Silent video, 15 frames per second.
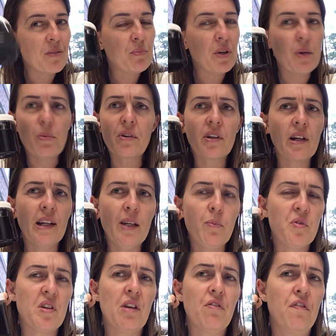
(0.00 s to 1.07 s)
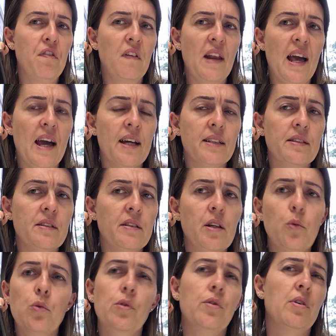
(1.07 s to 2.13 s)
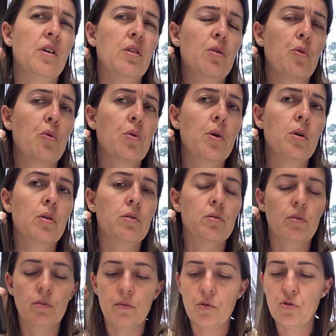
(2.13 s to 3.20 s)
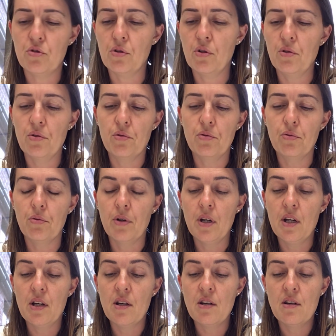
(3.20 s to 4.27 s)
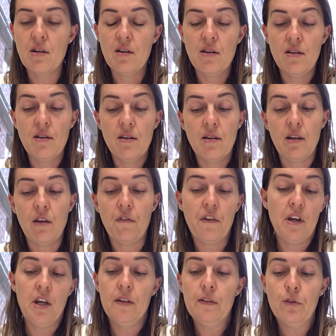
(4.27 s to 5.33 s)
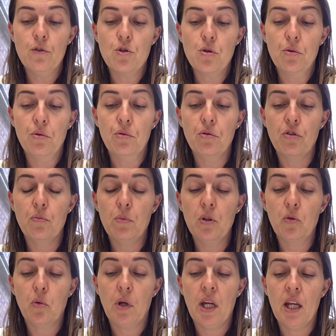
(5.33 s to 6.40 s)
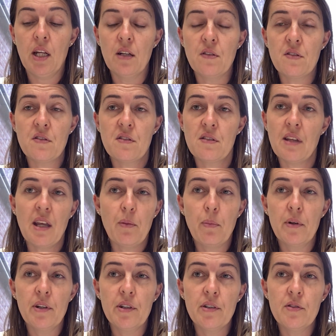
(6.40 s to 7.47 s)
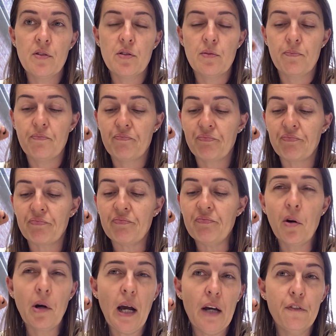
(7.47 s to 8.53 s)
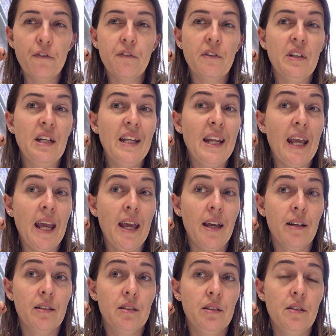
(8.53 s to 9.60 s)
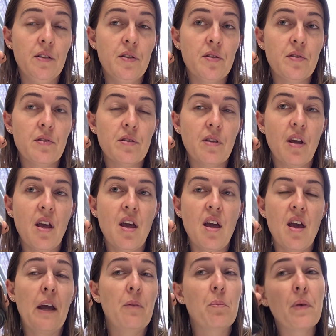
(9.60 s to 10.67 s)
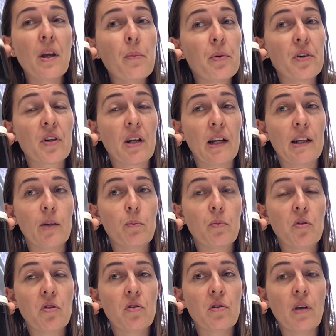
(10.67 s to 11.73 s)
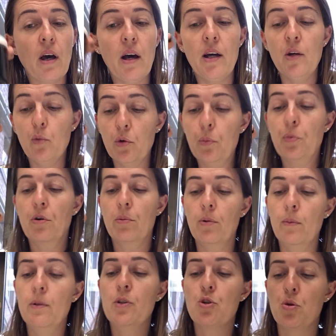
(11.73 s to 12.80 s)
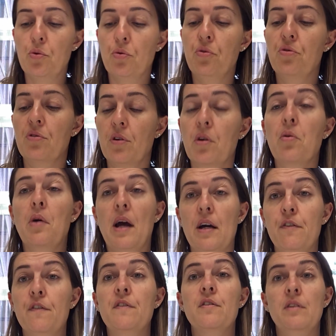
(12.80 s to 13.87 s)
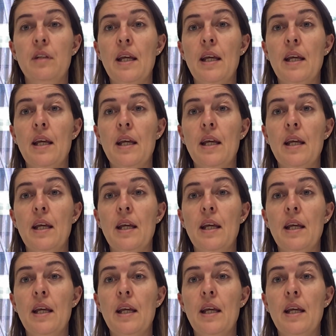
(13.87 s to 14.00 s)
Paper clips are flat, they would not roll. So if I had to choose between staplers, craft nails, and paper clips, I would probably choose craft